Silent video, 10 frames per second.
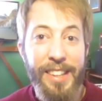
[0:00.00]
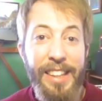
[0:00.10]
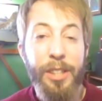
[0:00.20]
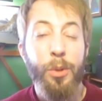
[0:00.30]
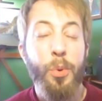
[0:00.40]

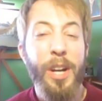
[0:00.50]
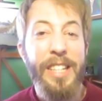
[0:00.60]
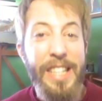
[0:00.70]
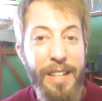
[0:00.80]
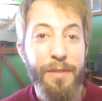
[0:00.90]
little
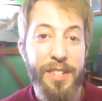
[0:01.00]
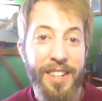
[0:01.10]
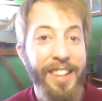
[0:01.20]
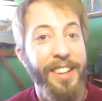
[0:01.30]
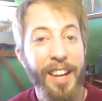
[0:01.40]
grain
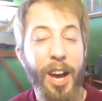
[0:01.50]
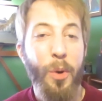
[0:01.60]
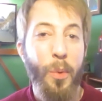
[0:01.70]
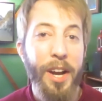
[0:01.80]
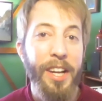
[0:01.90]
thieves
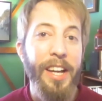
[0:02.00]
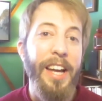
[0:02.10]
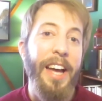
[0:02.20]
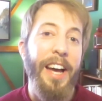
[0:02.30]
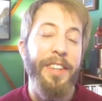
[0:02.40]
away
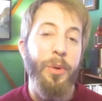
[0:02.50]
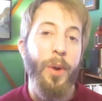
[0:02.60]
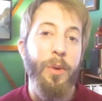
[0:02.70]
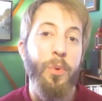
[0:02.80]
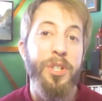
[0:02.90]
and the
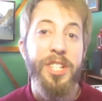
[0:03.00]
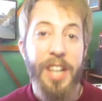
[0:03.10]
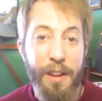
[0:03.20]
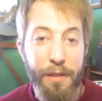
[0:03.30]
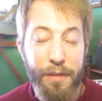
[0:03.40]
grain was
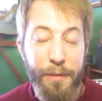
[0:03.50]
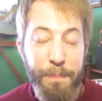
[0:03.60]
safe.